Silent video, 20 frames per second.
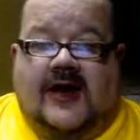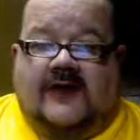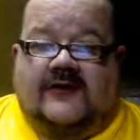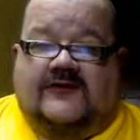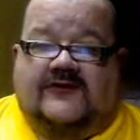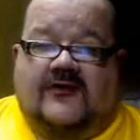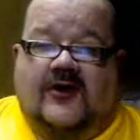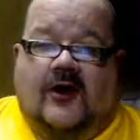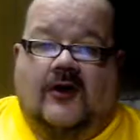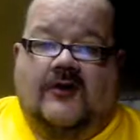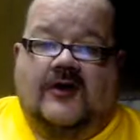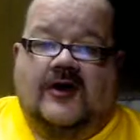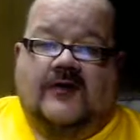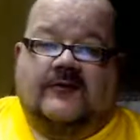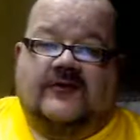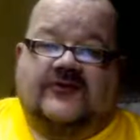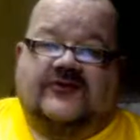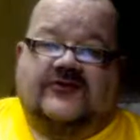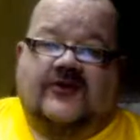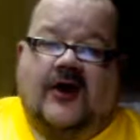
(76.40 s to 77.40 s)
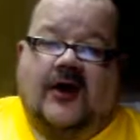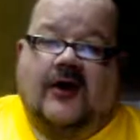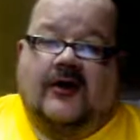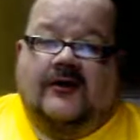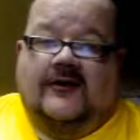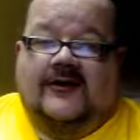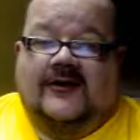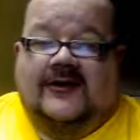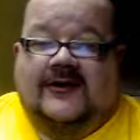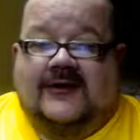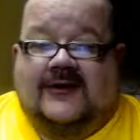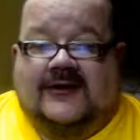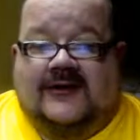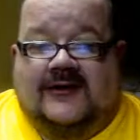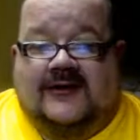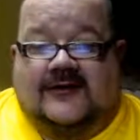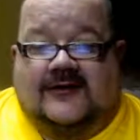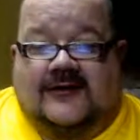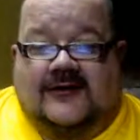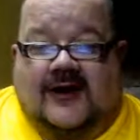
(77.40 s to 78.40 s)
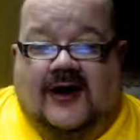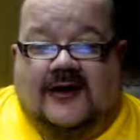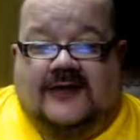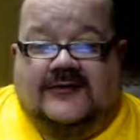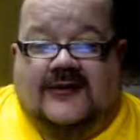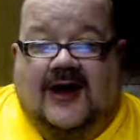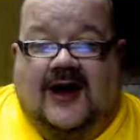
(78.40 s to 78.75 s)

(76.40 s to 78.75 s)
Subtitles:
so here we start. And